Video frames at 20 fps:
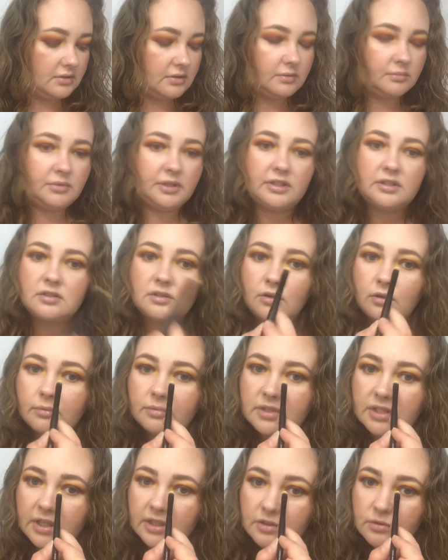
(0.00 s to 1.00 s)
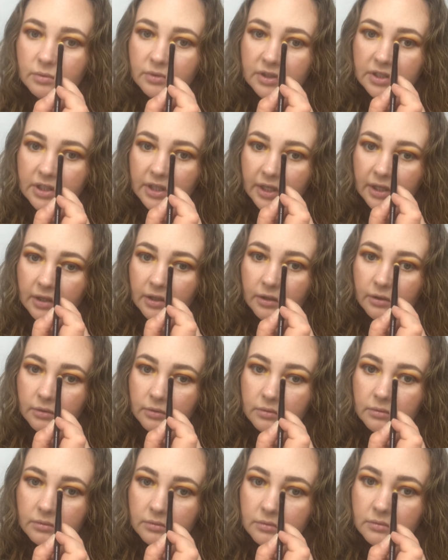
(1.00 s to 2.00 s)
I'm like so obsessed with yellow.
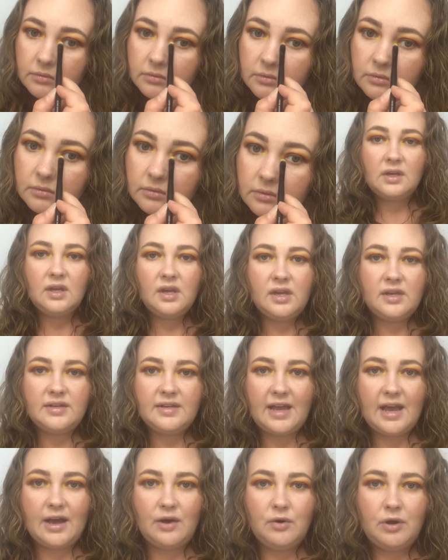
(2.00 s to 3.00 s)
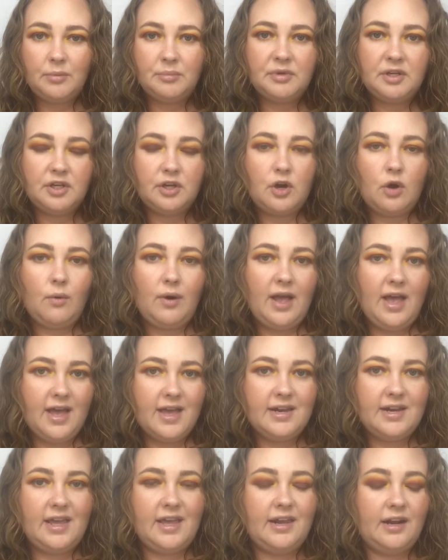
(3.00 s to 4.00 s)
Now I'm going to go
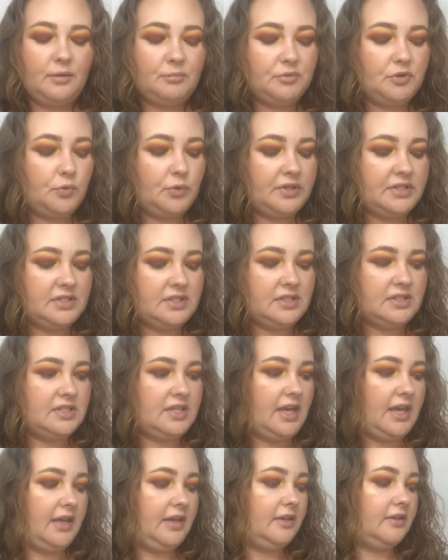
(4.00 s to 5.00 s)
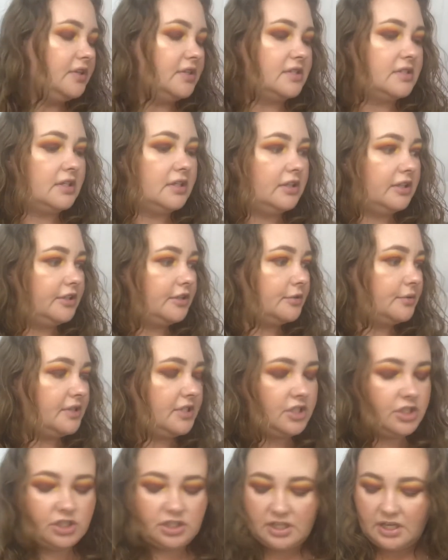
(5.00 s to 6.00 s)
ahead and I'm going to take this glittery
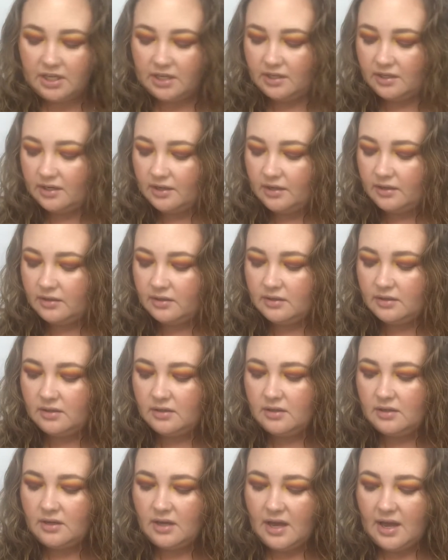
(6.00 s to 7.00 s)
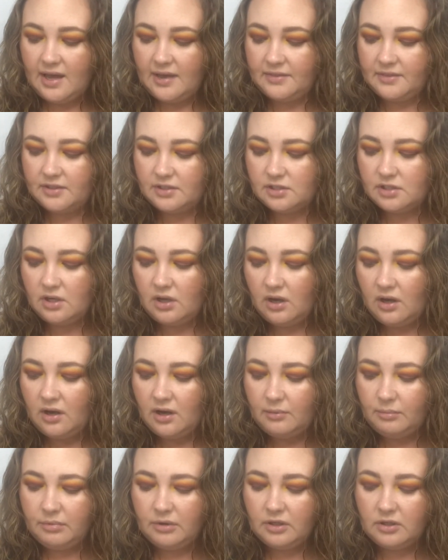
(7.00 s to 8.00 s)
shade at the top